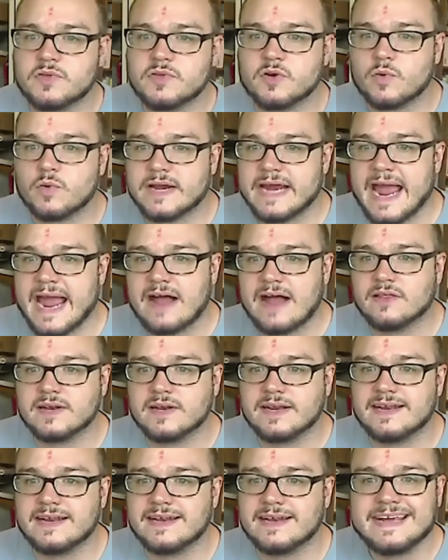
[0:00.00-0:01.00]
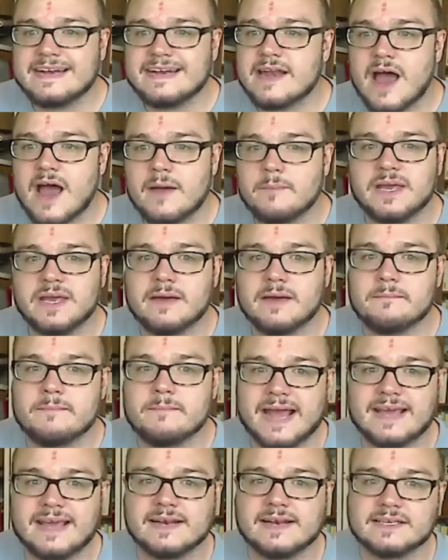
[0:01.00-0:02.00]
and reality need not be a
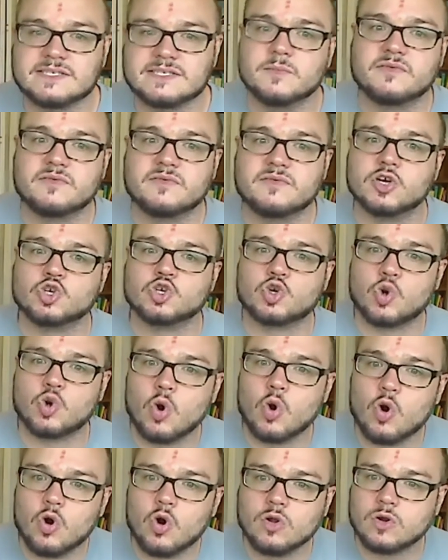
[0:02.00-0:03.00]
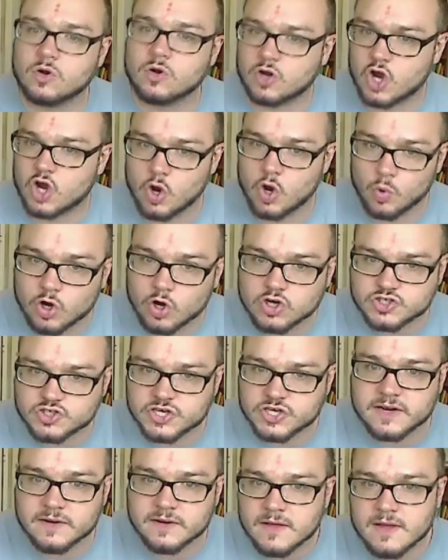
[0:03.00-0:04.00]
mechanism of control or
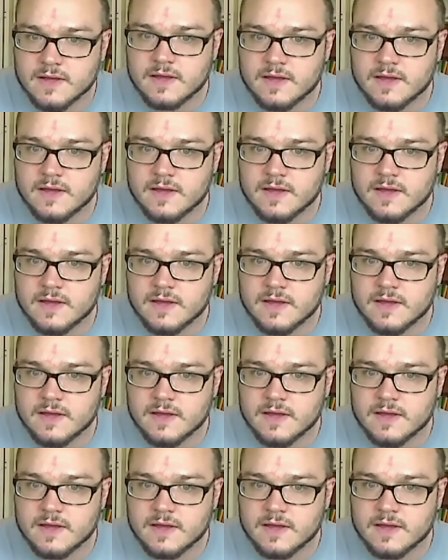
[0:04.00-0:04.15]
coercion,